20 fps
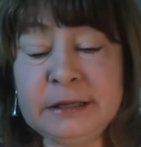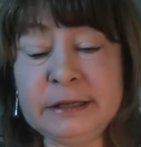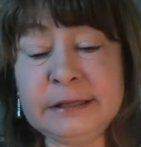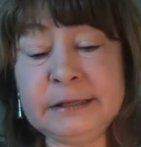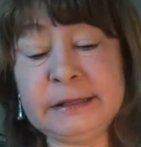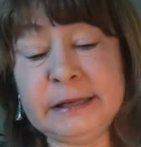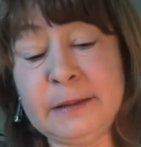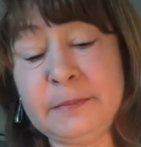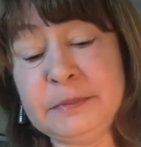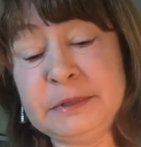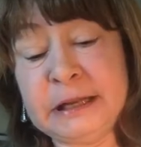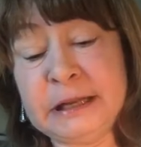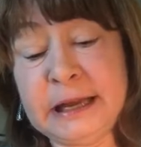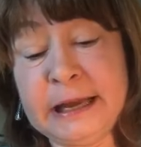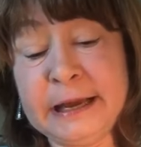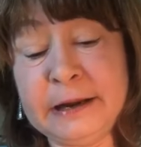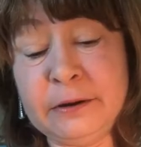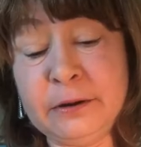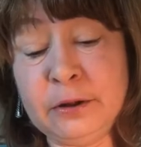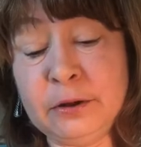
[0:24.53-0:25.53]

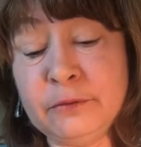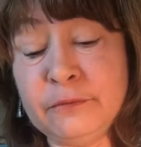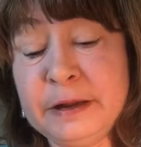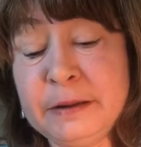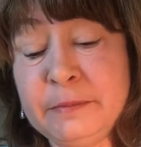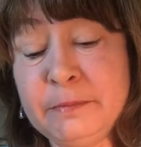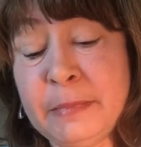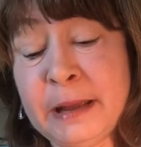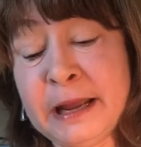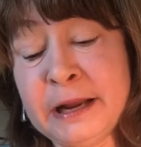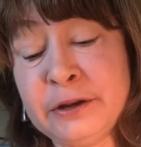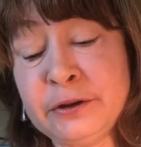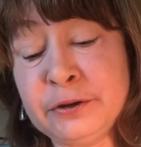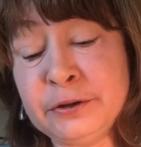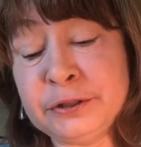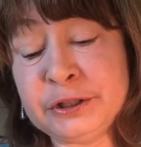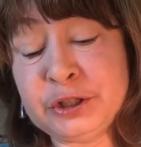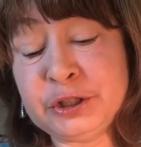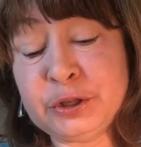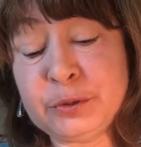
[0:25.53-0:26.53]
Subtitle,
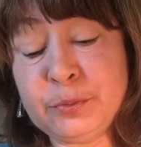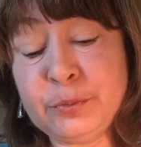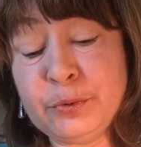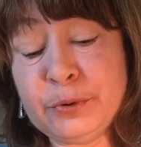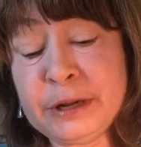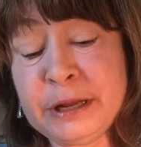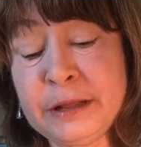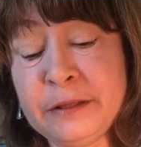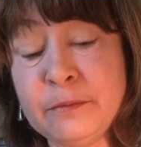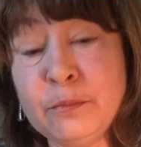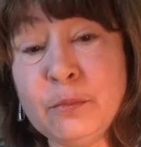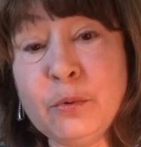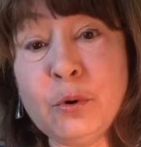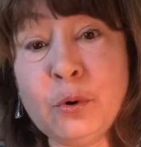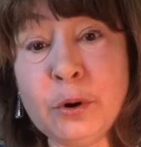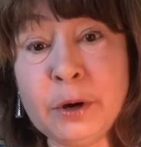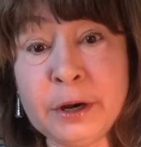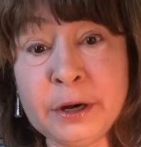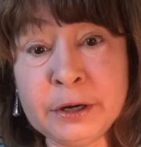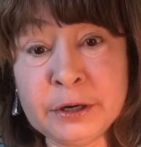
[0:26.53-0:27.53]
Reminders to Breathe
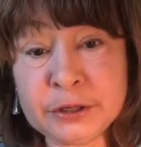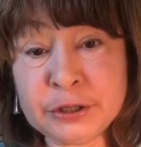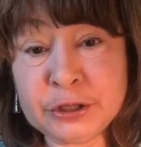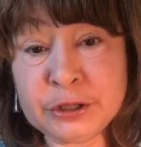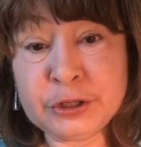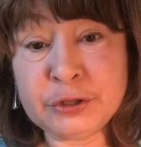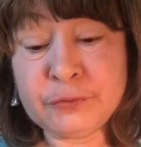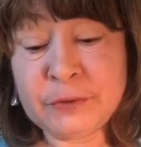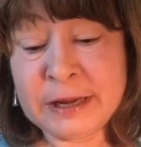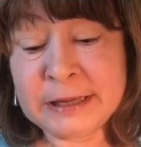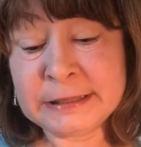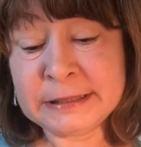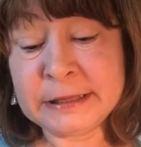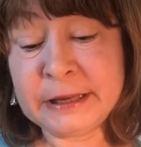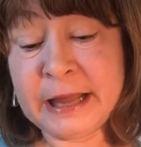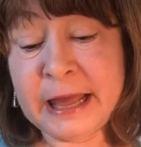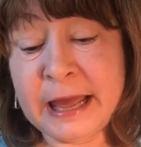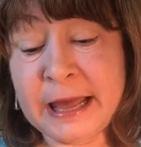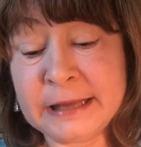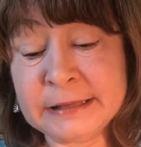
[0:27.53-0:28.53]
More, Stress
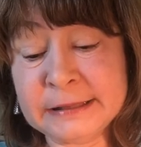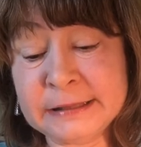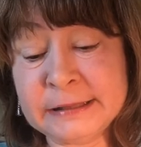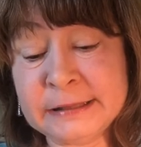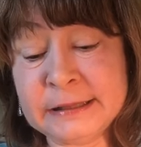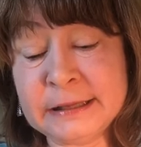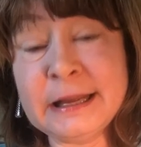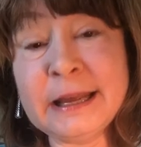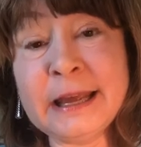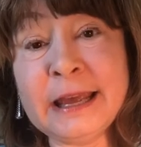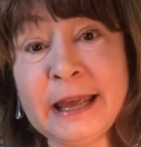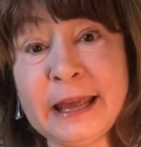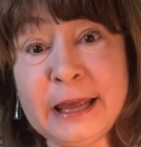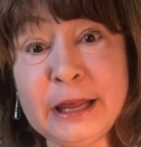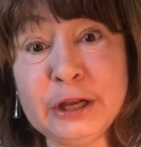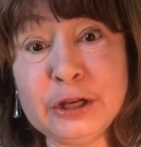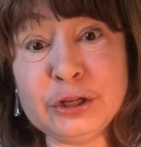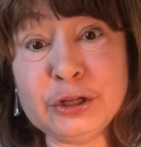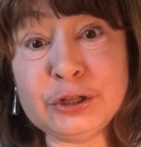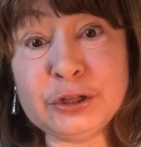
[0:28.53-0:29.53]
Less,
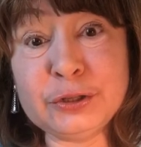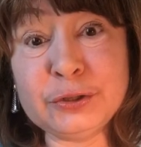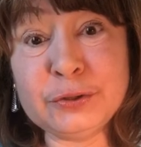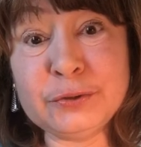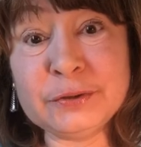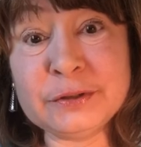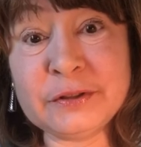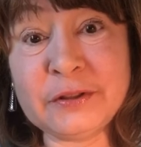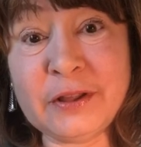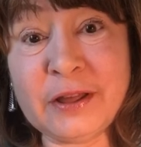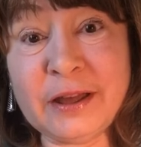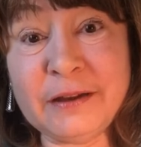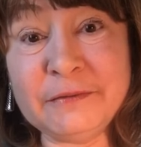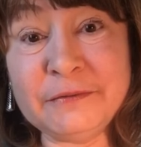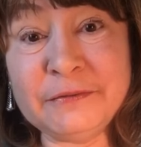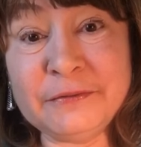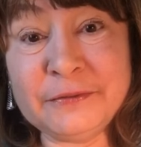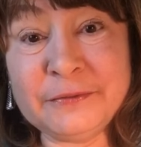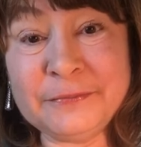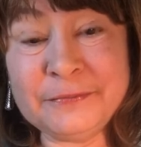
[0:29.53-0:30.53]
and Choose Love.